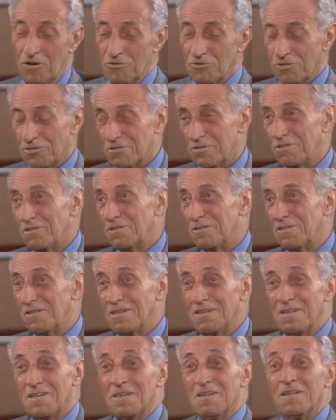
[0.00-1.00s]
Oh, sure.
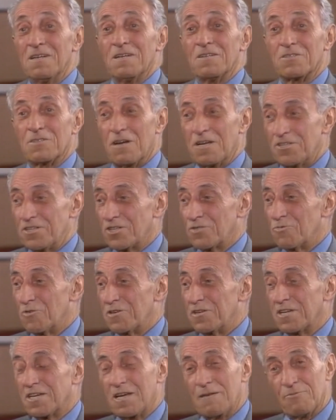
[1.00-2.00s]
So I just
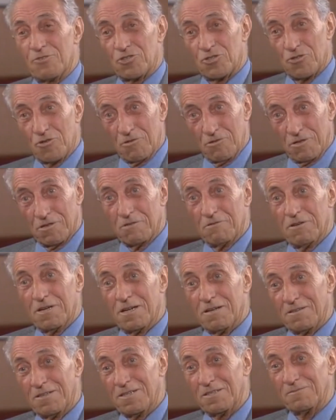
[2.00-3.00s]
wanted to come ashore and look
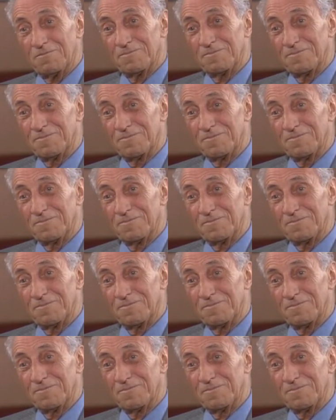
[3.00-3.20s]
around, yeah.